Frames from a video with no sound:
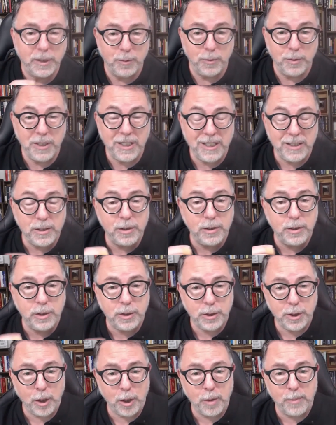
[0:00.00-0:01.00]
you need to
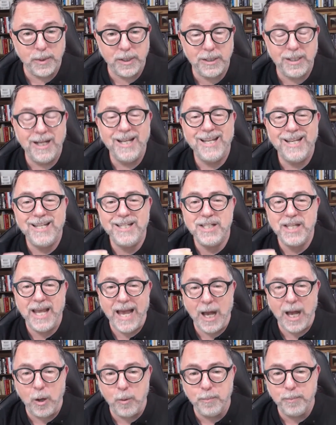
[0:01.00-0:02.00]
determine is
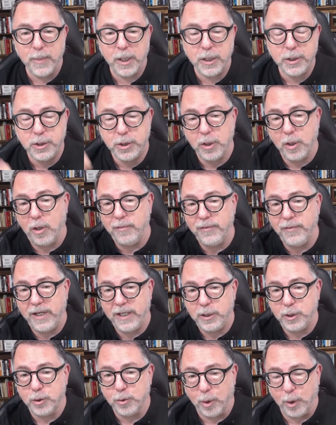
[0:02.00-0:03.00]
how much of
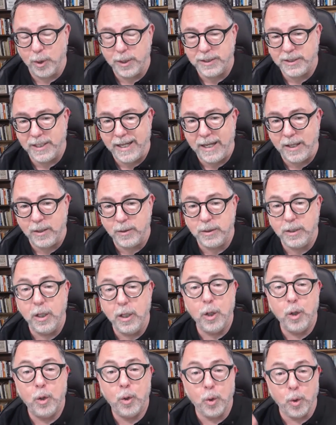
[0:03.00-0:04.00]
a drawdown
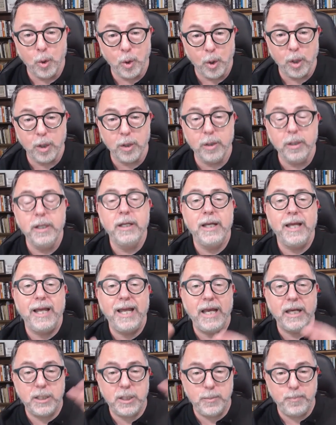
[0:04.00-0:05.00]
or
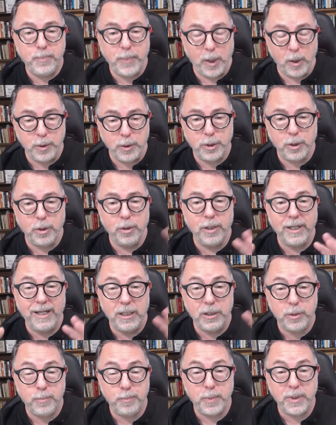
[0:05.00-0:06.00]
exposure
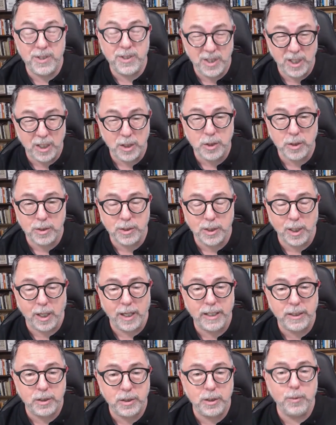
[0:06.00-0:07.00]
in position
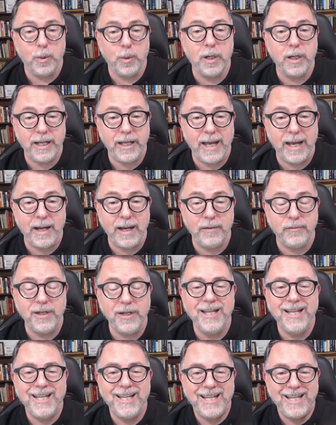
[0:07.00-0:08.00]
size do you want to have
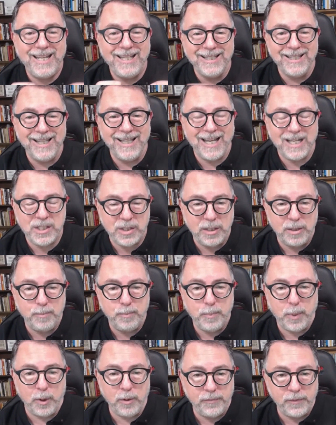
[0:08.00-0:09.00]
in less than
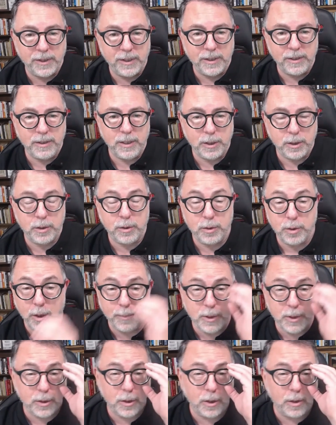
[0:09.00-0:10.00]
perfect conditions. So I'm
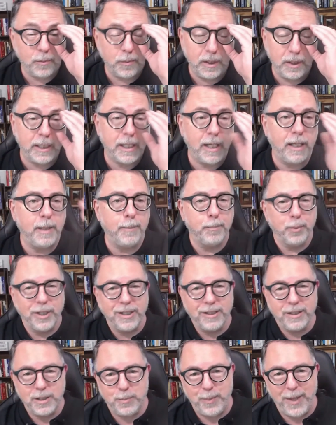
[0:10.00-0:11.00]
just going to really kind of
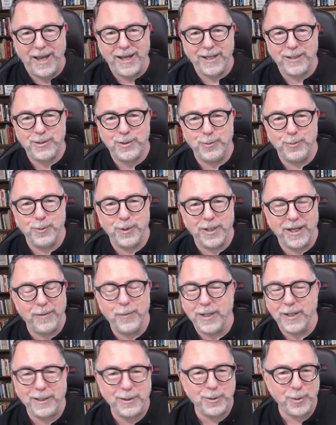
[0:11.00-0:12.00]
bring this back to what,
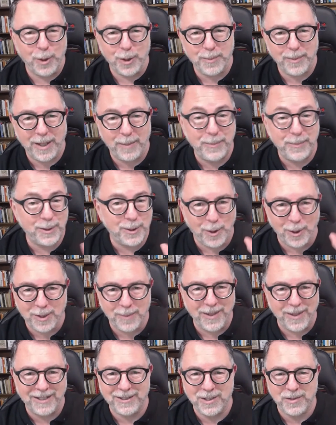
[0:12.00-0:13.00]
what I talk about. I've been talking
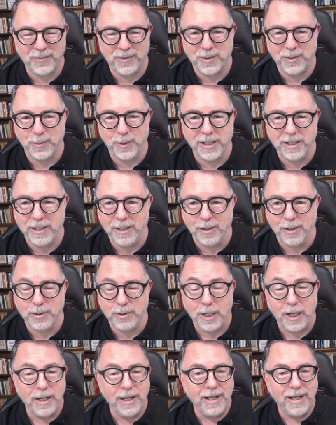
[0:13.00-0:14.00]
about this for twenty years,
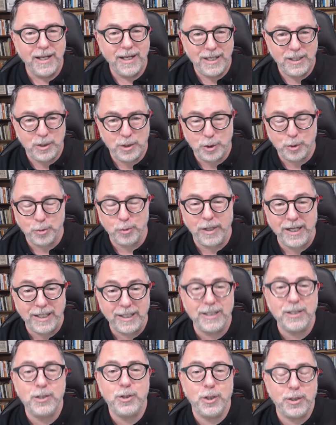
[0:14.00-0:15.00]
is
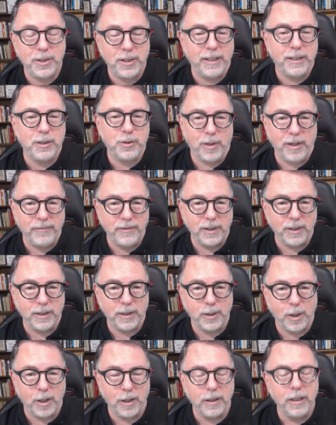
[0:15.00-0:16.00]
trading is just like driving a
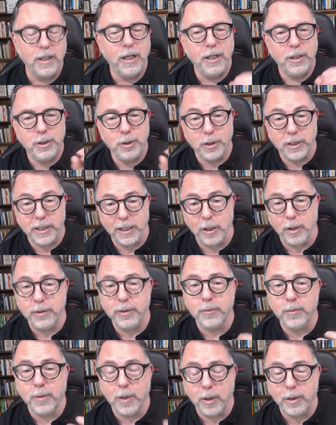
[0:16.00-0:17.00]
car. You get on
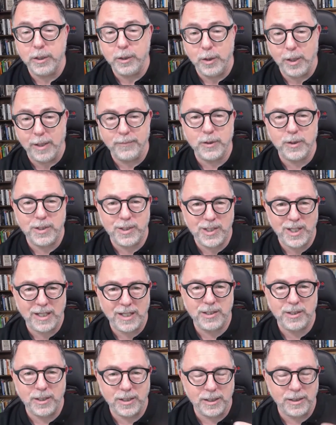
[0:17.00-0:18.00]
the road and you have to
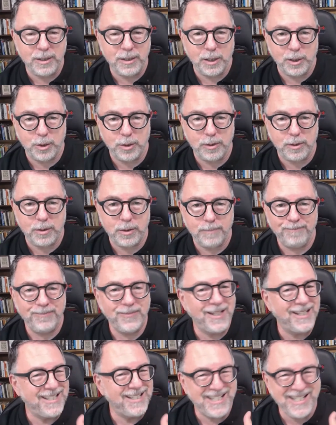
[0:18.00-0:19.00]
assess the conditions.
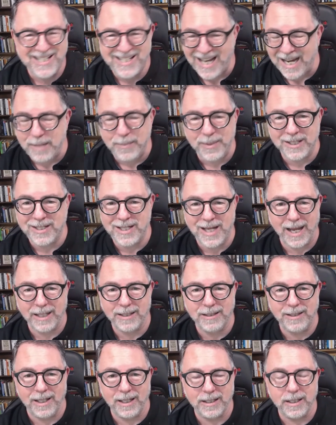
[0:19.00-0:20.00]
Same
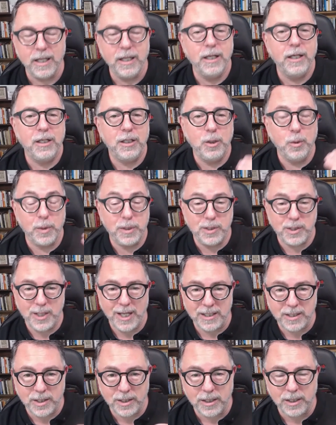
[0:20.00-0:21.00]
exact thing. You
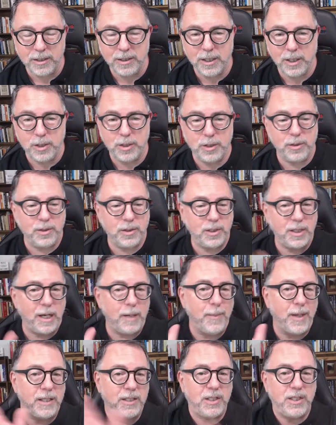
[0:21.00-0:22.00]
assess the conditions and say,
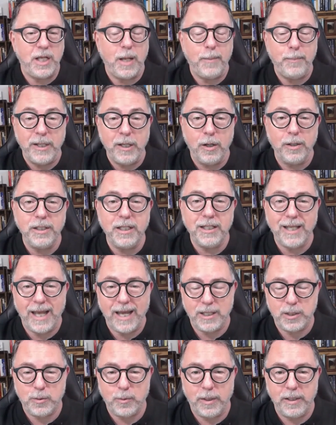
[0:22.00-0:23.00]
am I stepping on the
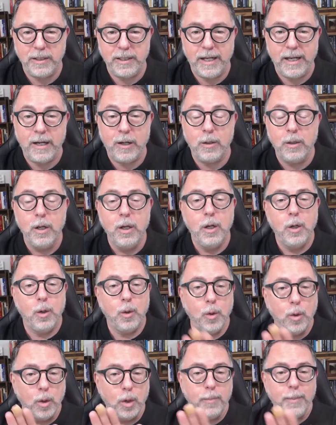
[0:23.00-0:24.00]
gas right now,
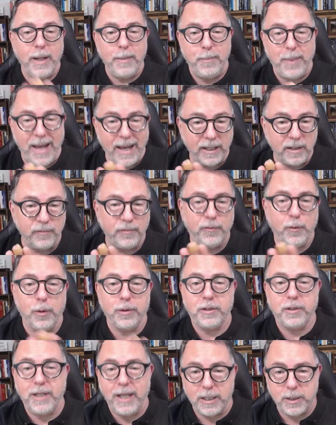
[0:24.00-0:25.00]
or by back and
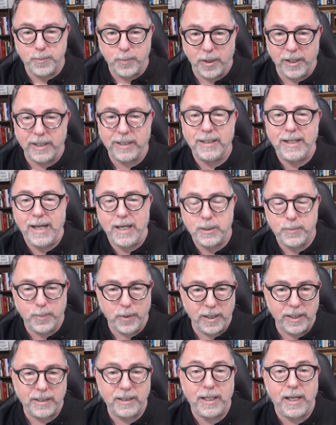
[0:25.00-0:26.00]
forth, gas break, gas
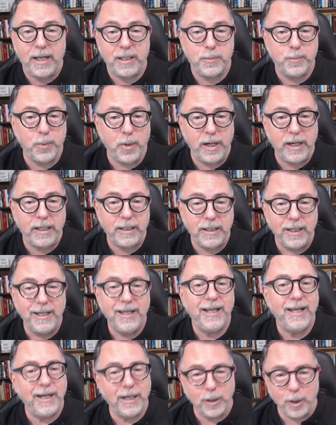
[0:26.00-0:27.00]
break, gas break,
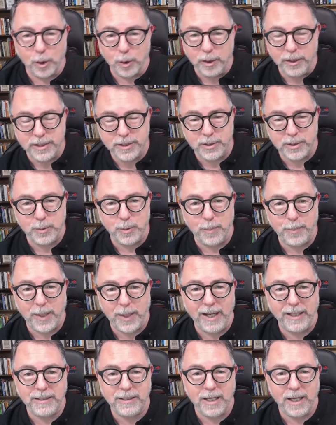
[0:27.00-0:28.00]
and I go listen to a
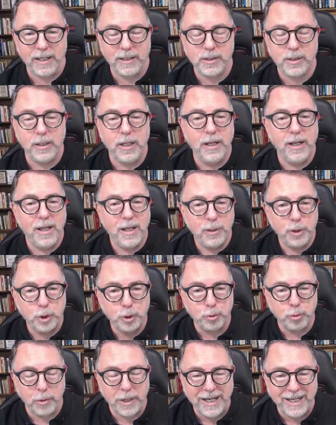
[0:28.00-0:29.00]
podcast.
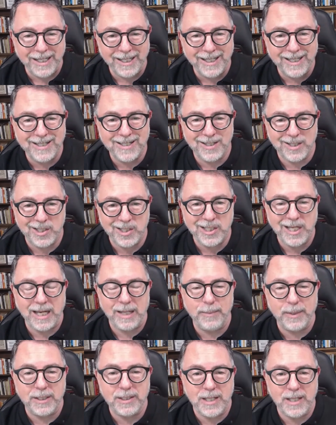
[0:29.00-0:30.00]
Trading is the
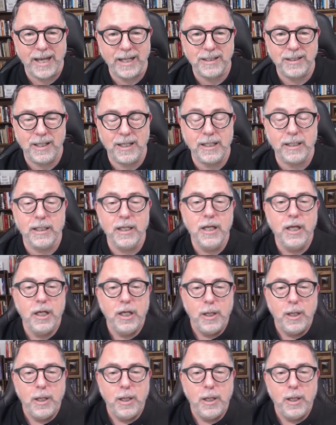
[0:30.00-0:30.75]
same exact thing.